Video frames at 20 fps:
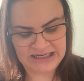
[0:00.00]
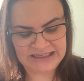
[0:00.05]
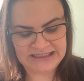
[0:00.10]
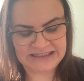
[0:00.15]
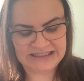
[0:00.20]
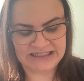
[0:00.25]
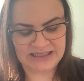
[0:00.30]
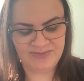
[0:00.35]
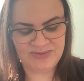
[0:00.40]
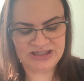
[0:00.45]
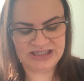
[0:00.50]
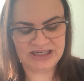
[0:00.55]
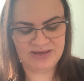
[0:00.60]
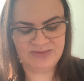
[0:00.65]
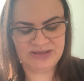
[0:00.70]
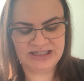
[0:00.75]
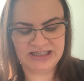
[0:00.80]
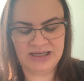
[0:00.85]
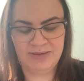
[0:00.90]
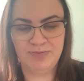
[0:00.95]
Snip, snip,
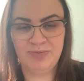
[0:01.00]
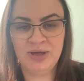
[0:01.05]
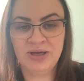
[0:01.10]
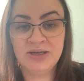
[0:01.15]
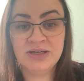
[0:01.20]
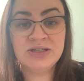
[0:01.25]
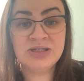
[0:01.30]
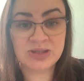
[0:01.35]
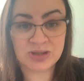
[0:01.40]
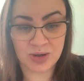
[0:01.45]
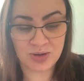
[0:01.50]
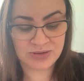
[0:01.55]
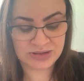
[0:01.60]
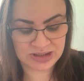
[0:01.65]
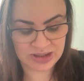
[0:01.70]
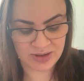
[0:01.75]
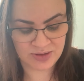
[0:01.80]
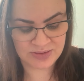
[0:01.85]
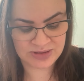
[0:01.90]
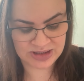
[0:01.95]
snip. Sew,
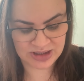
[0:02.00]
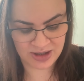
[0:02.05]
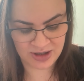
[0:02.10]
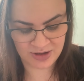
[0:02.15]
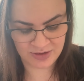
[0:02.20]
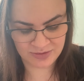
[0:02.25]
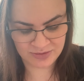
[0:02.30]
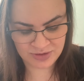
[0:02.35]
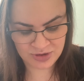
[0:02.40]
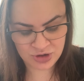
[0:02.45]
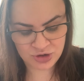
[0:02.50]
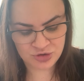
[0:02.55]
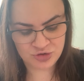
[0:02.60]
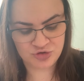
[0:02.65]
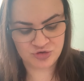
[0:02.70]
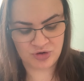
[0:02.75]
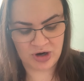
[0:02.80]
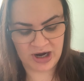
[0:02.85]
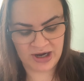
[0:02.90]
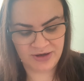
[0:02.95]
sew, sew.
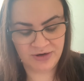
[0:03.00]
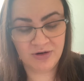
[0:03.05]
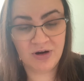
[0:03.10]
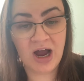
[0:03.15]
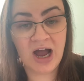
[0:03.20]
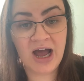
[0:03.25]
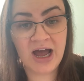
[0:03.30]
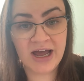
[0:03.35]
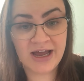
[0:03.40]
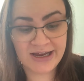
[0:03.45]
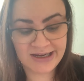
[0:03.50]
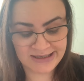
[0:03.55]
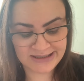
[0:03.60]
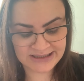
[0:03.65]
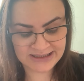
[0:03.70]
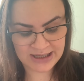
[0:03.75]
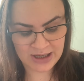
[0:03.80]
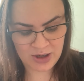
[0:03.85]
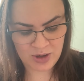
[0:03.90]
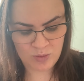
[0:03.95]
Dry your
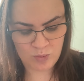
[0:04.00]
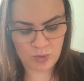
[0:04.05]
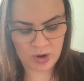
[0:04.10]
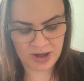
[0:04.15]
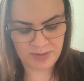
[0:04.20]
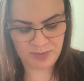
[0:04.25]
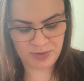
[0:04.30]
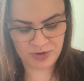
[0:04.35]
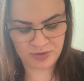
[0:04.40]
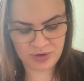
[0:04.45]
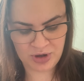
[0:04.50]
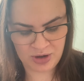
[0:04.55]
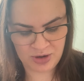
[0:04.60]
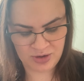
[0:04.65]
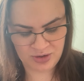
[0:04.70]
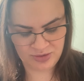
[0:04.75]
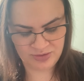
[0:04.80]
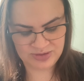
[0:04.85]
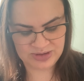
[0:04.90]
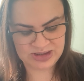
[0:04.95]
eyes. Wipe your
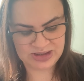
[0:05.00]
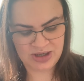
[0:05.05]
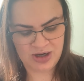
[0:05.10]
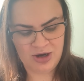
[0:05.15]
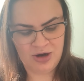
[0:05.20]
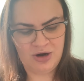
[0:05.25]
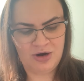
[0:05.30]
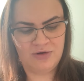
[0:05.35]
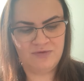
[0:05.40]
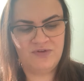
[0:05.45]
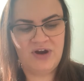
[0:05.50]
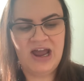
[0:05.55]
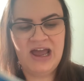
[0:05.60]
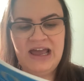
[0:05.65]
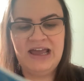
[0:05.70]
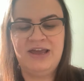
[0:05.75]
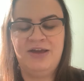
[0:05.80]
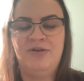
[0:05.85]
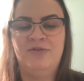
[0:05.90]
nose. Hooray,